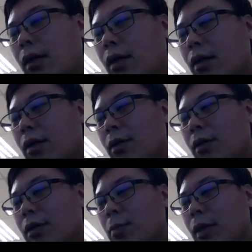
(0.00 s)
And the
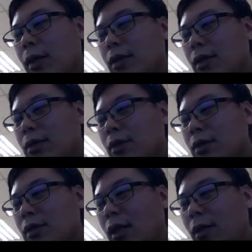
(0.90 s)
total space is
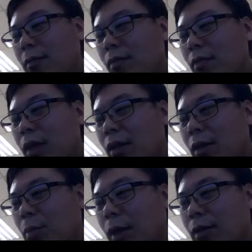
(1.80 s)
just some
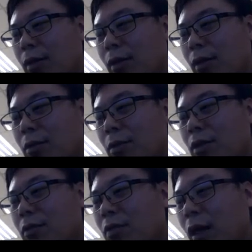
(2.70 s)
vector bundle
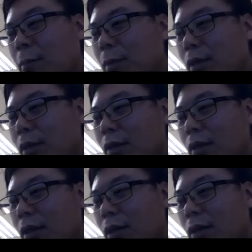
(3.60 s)
with fiber,
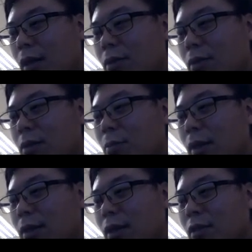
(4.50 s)
uh, tangent
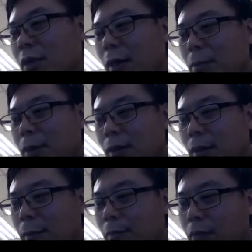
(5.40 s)
space as fiber.
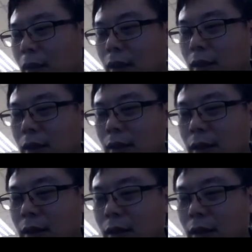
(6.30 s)
And
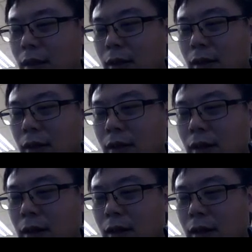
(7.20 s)
the,
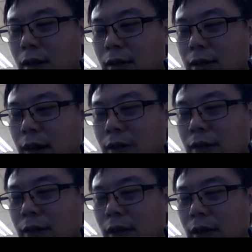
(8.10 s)
the
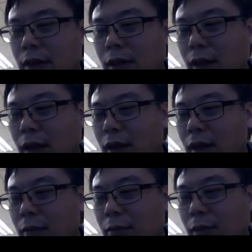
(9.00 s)
section is a kind
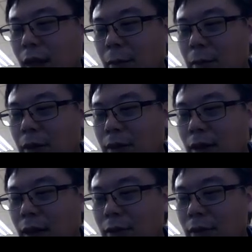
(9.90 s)
of obvious
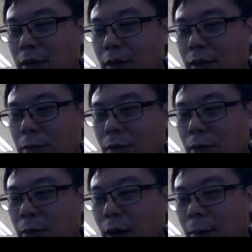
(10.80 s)
section. I just
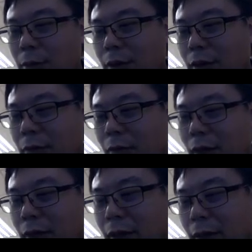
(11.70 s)
put one more
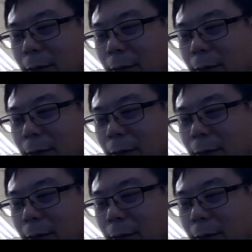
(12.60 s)
B.